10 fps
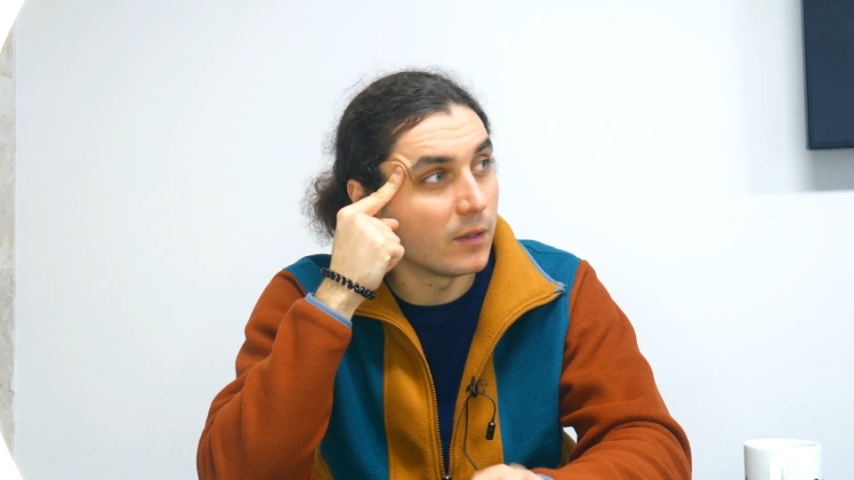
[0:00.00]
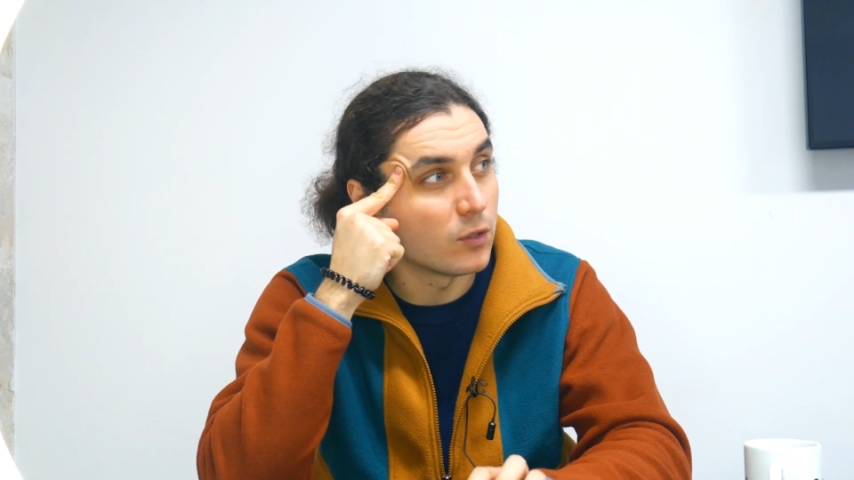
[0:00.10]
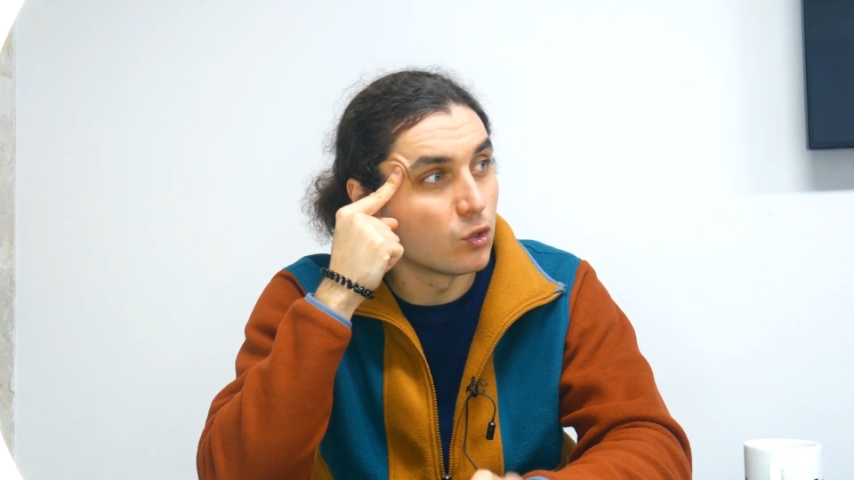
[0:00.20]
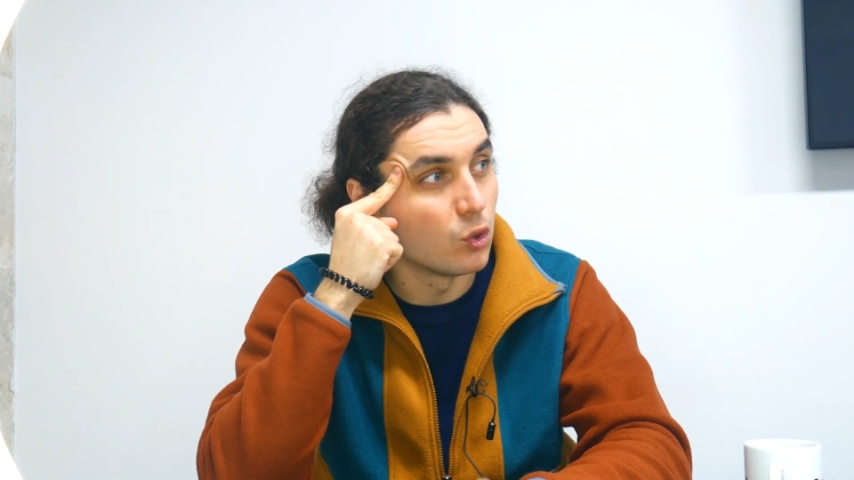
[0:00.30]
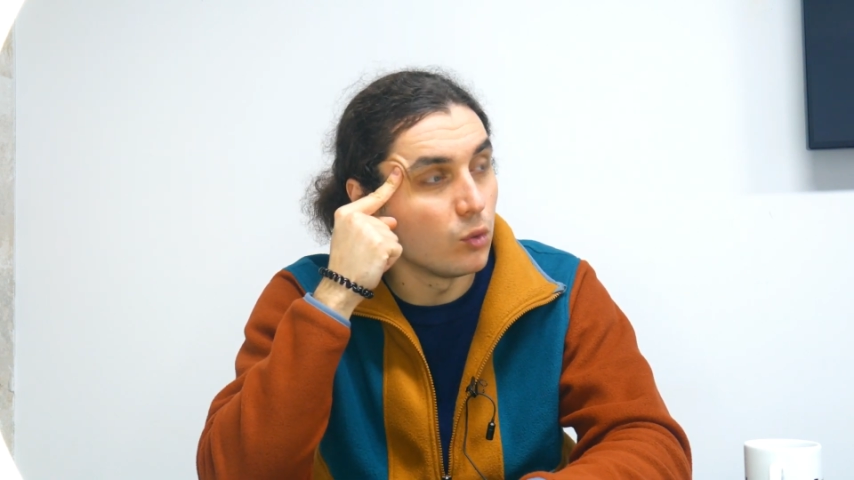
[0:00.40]

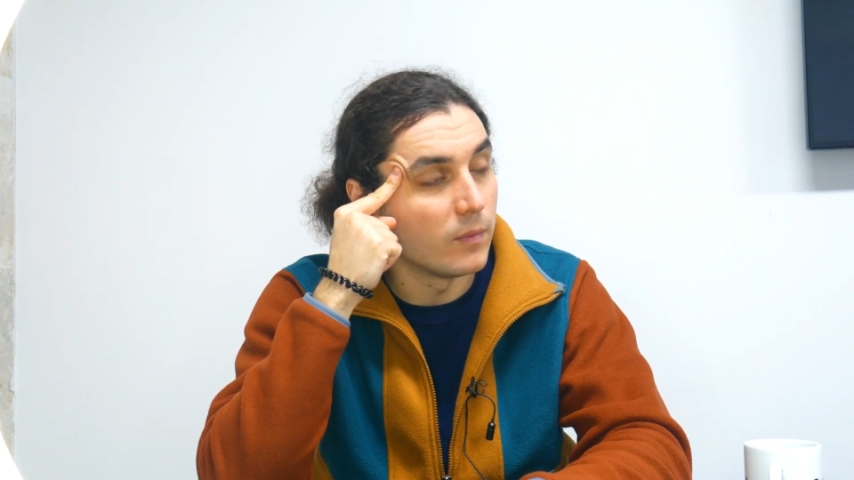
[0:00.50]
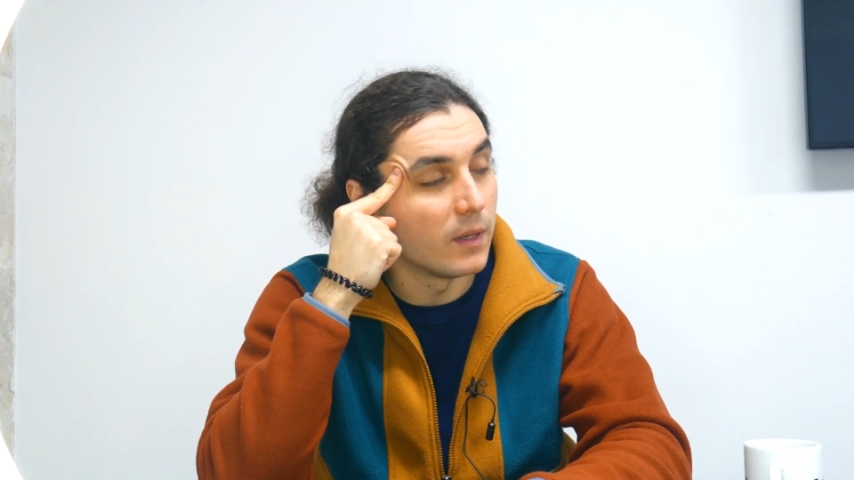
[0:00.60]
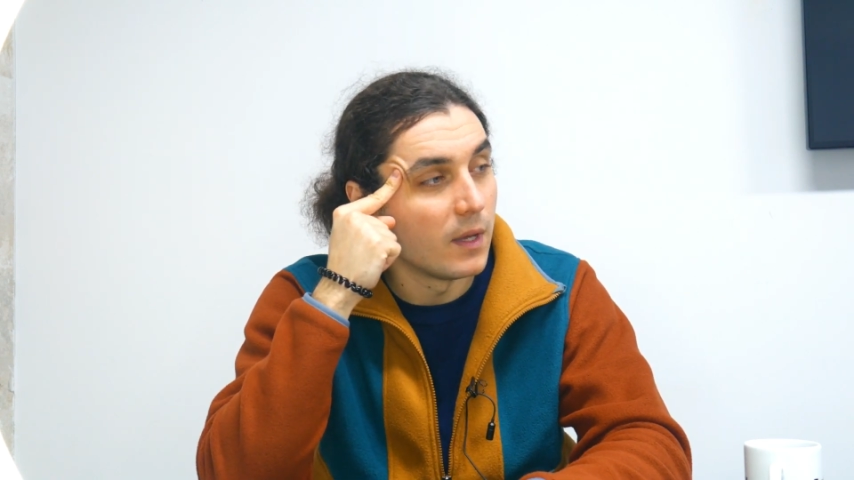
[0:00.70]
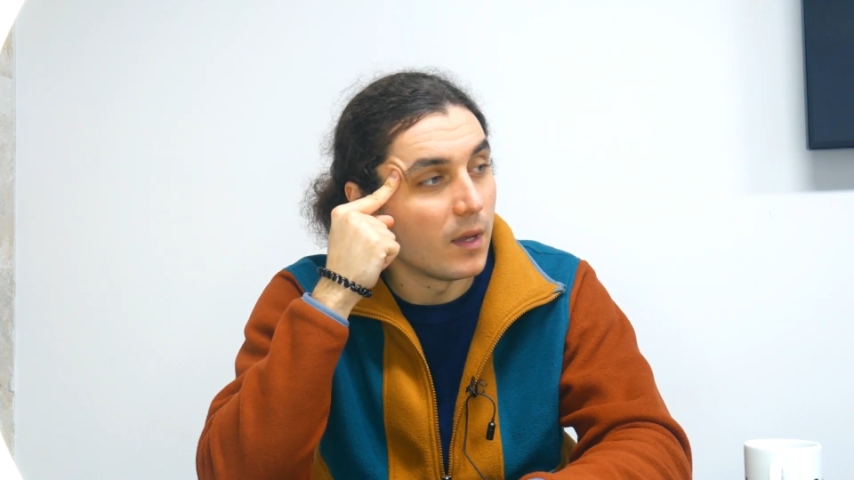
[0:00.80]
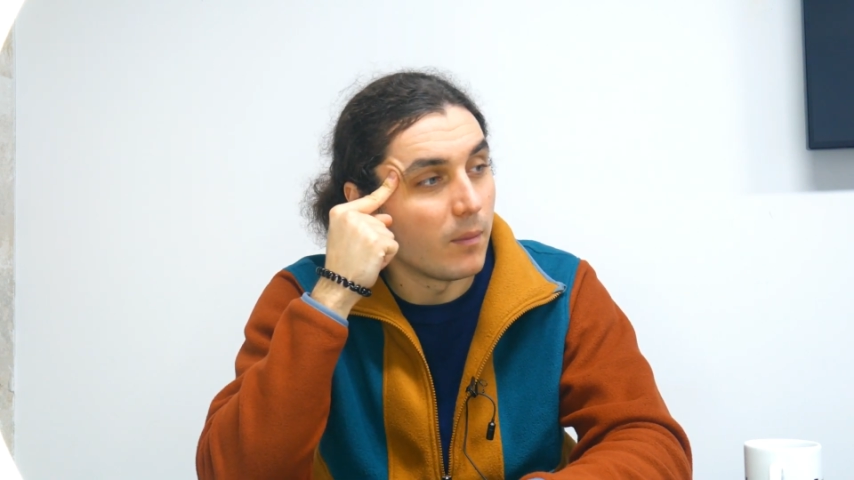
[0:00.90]

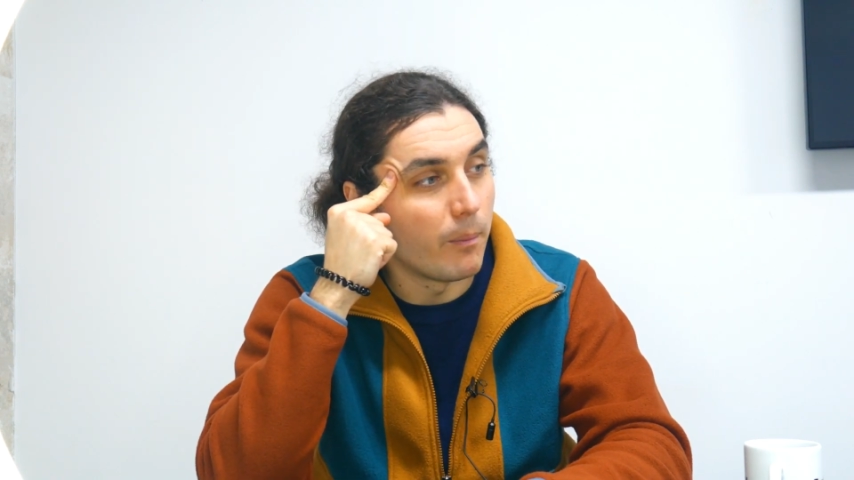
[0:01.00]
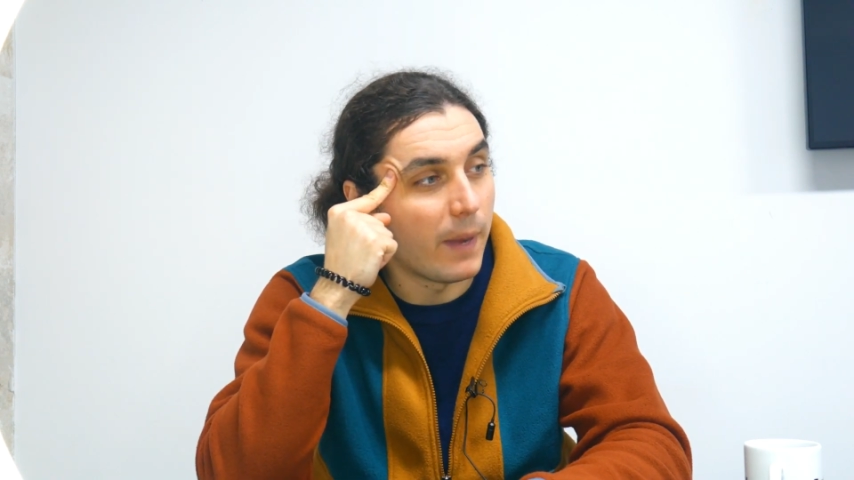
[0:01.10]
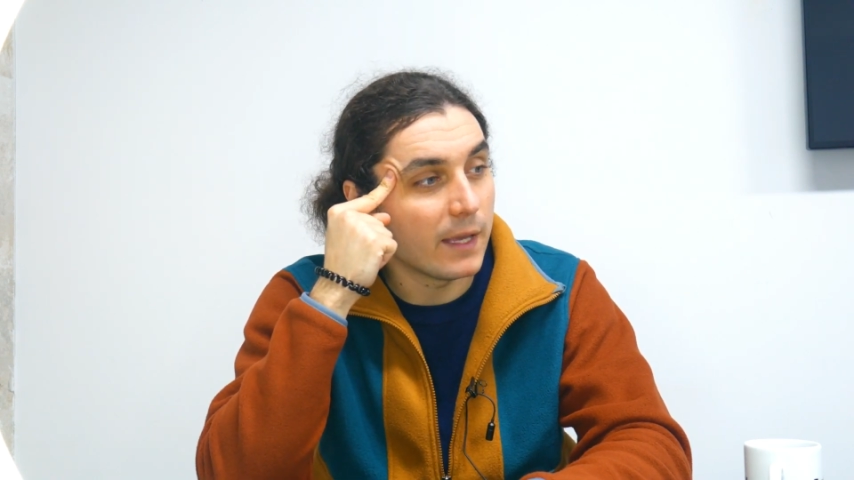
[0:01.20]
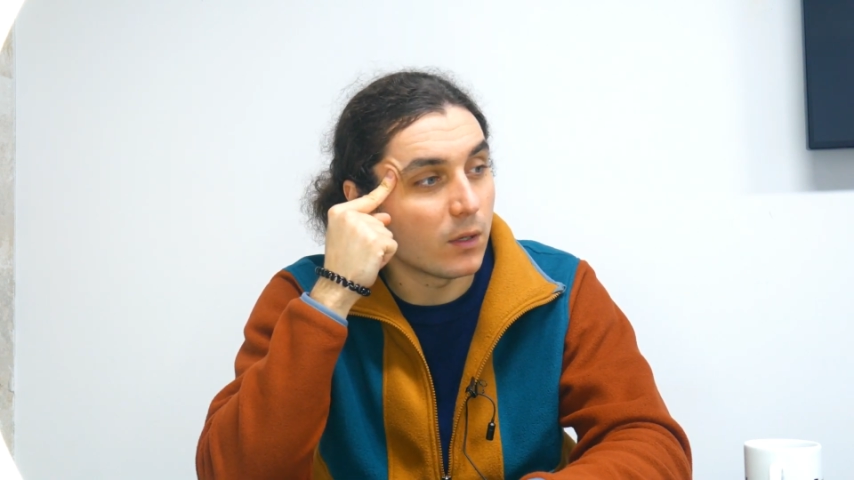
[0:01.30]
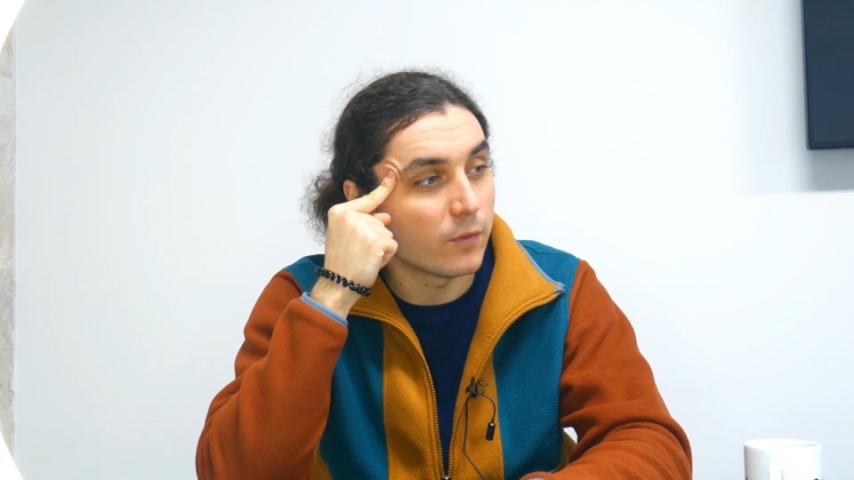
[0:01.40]
Zoom
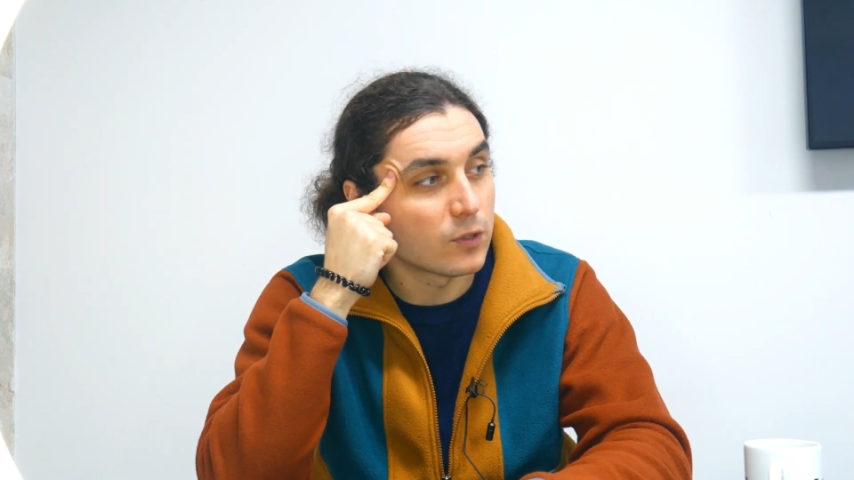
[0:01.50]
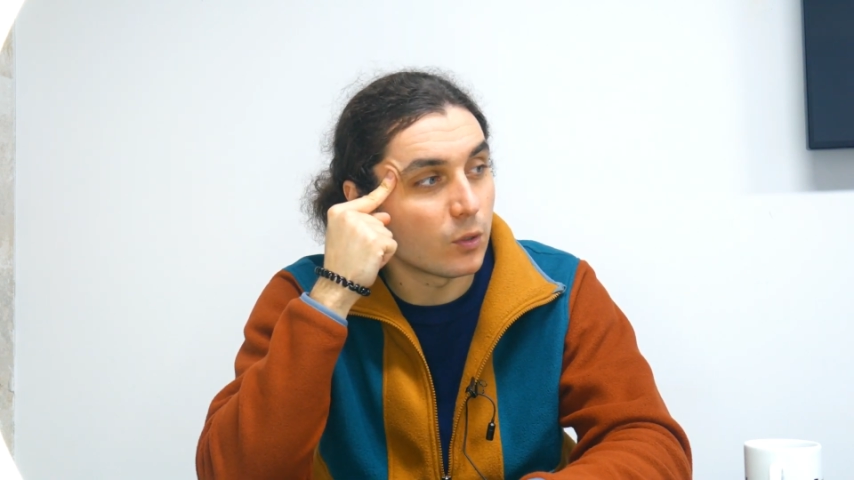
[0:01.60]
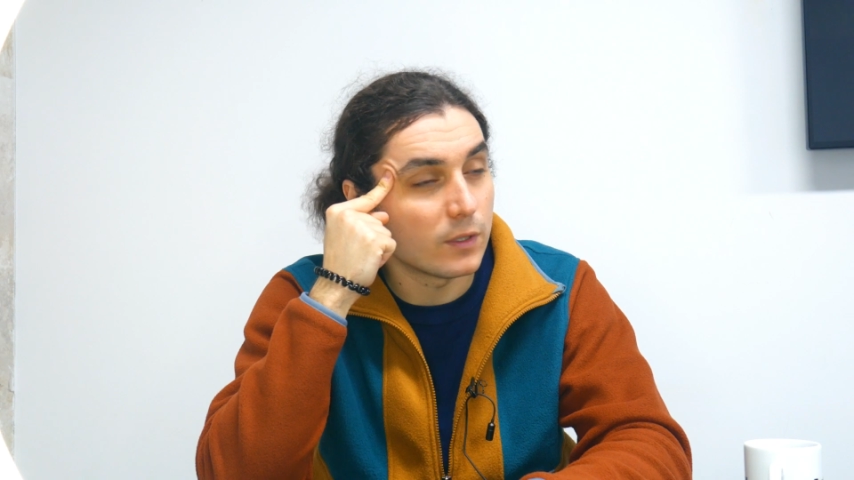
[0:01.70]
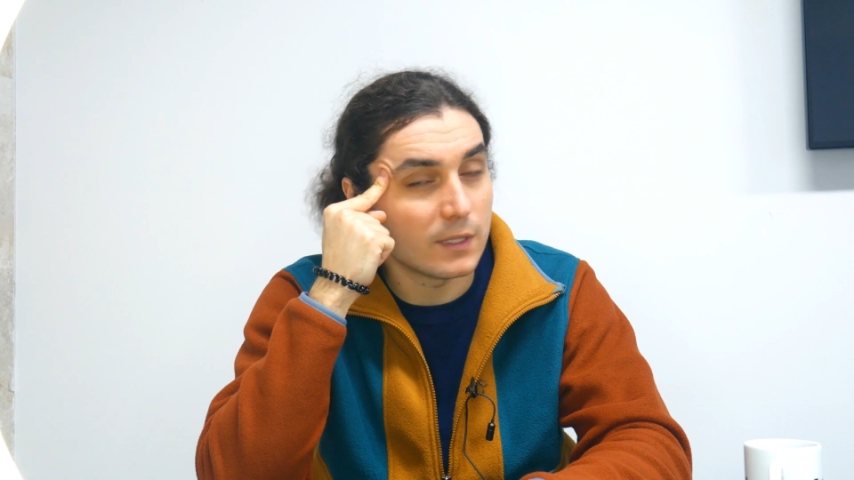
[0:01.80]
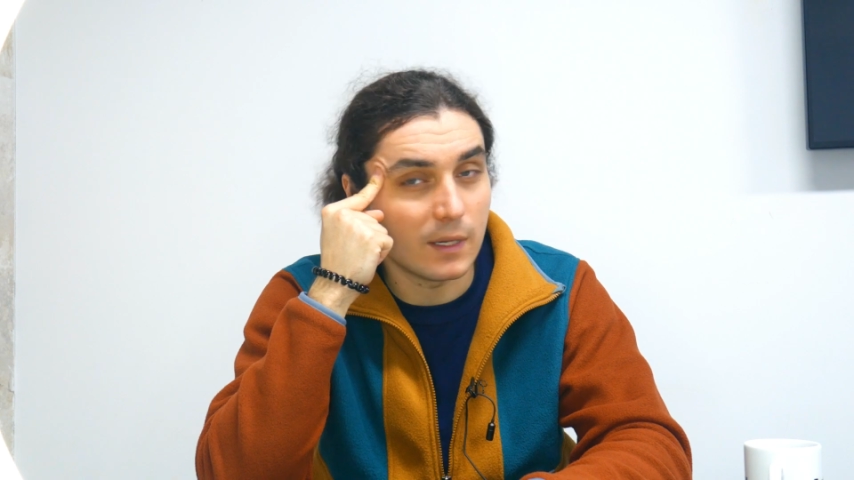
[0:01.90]
mic of sorts,